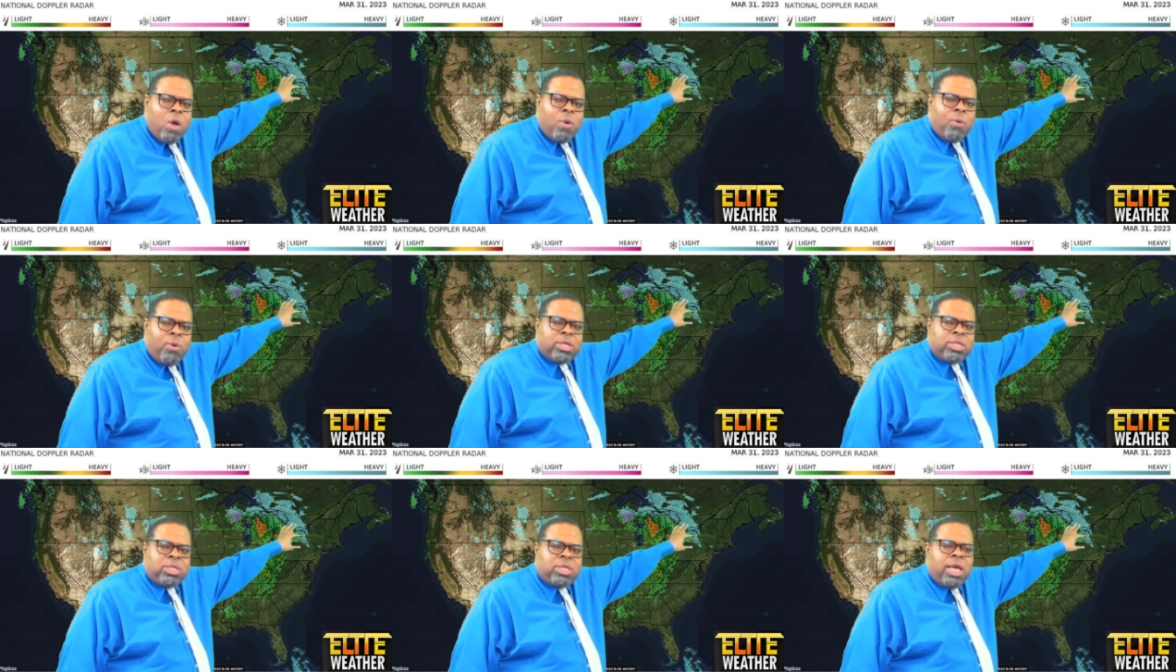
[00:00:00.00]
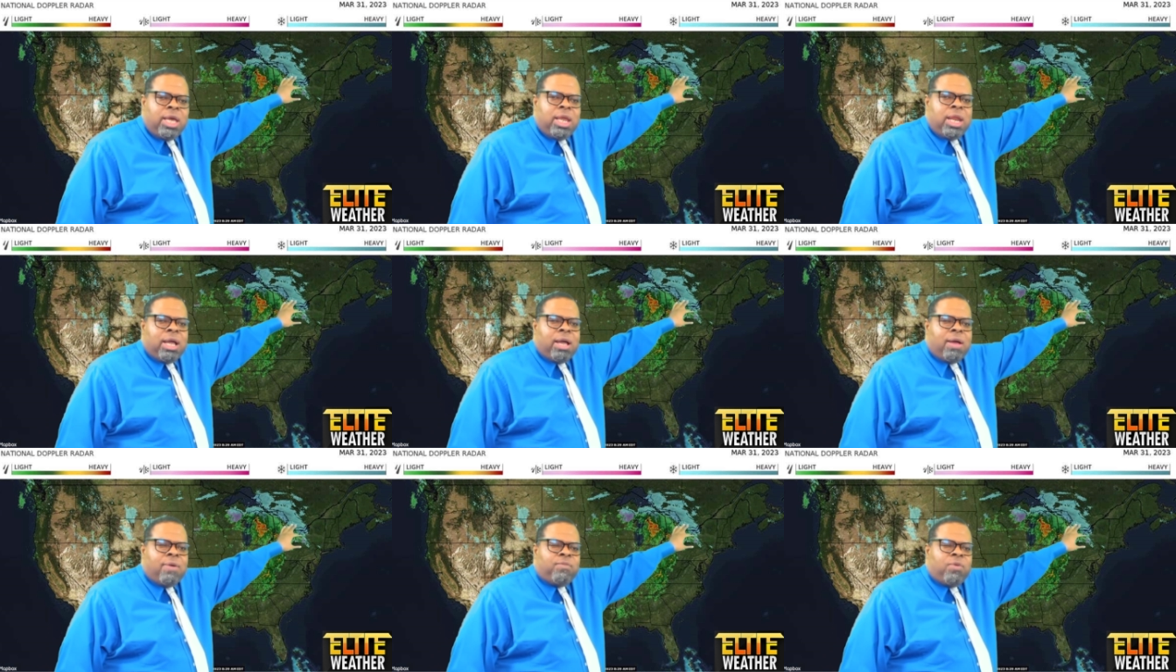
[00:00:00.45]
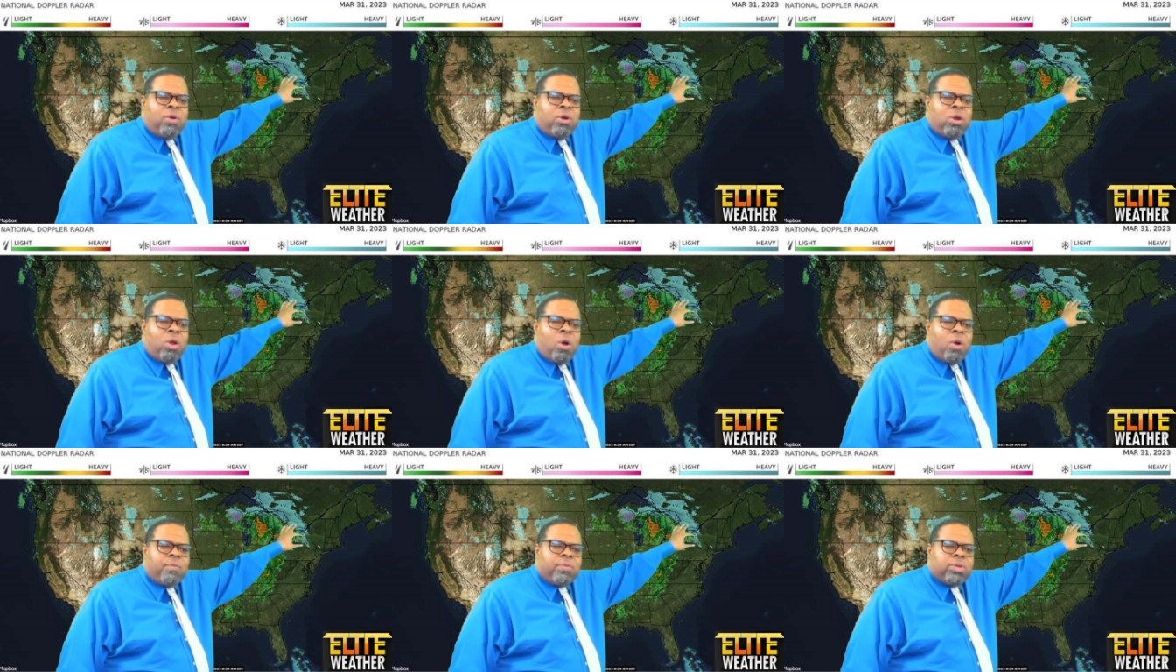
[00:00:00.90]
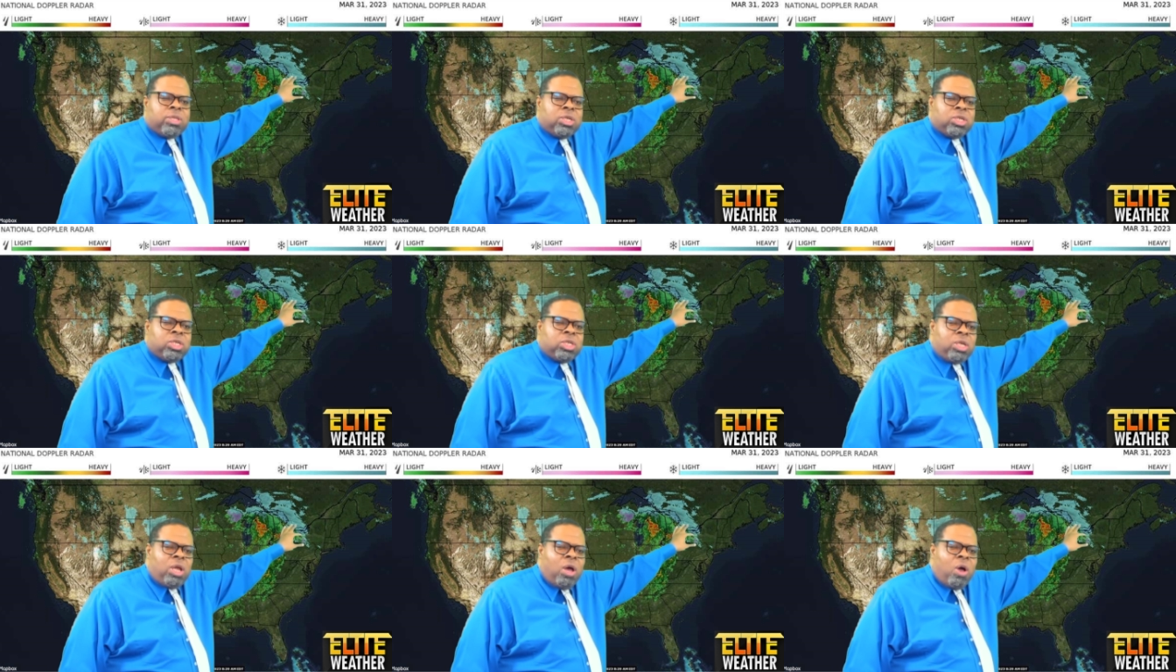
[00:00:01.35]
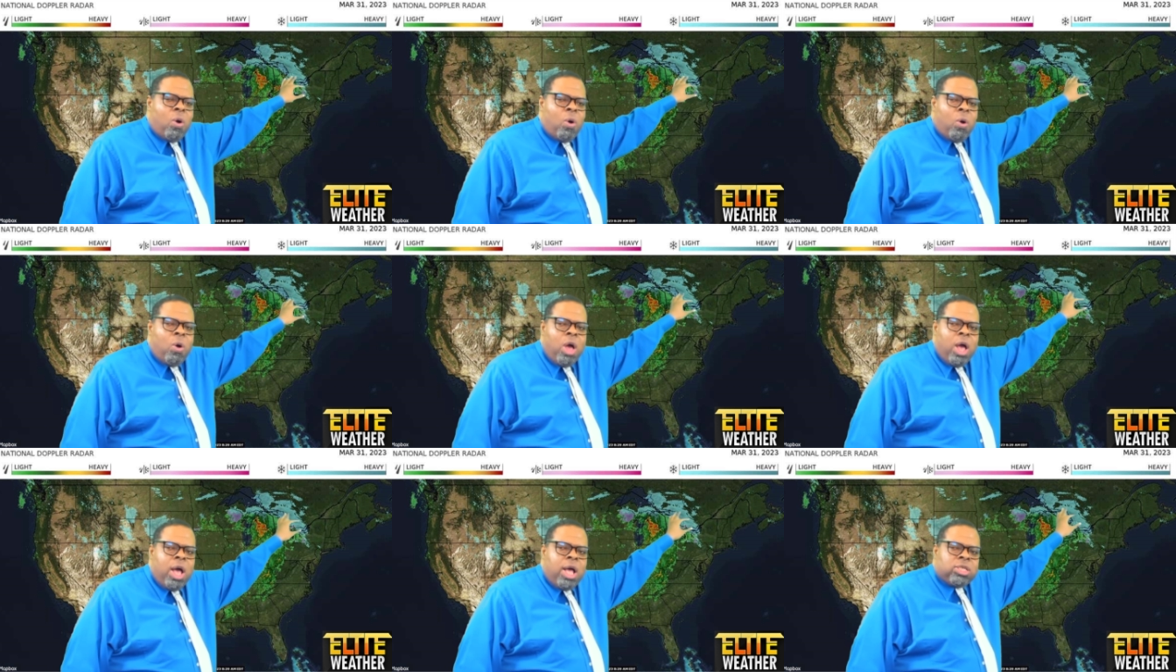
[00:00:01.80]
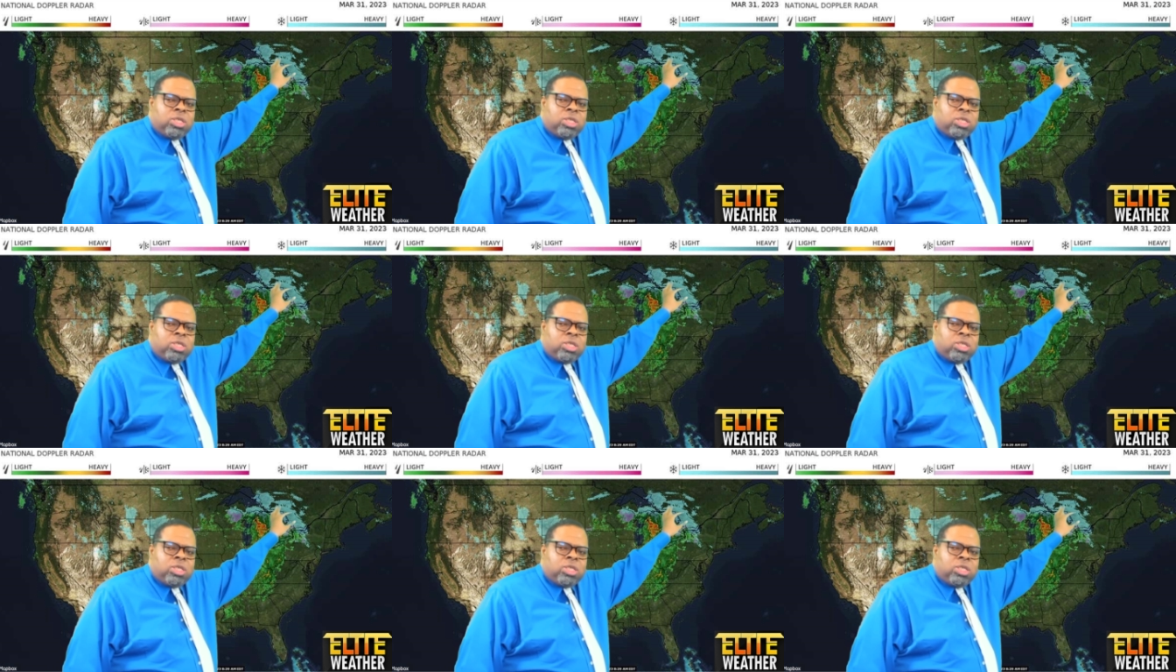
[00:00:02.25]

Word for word: We're seeing it convert over to snow.